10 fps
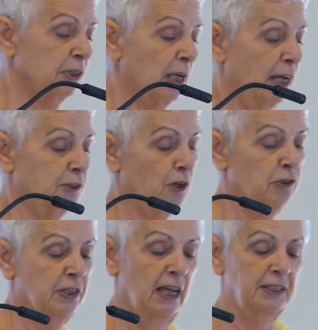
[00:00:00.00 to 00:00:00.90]

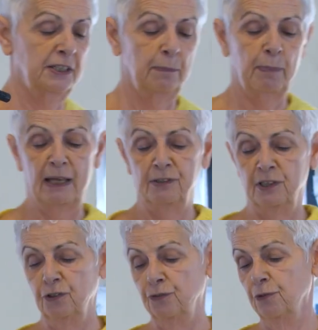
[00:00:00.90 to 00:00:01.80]
Moscato cited a
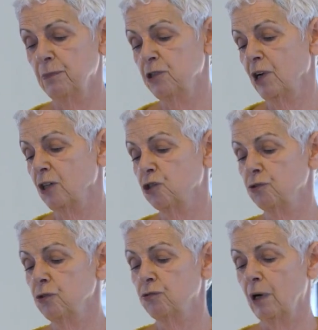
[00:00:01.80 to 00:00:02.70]
passage from
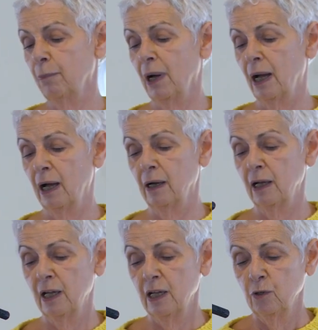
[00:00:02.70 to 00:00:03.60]
Midrash Ruth Rabbah,
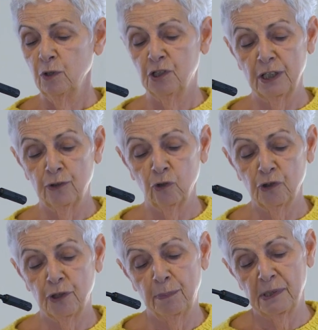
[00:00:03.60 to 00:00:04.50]
she had
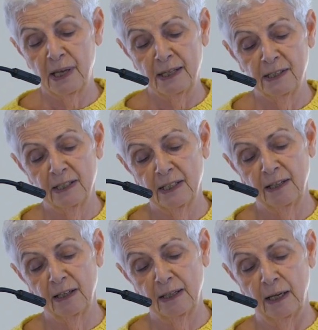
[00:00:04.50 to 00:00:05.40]
also presented in,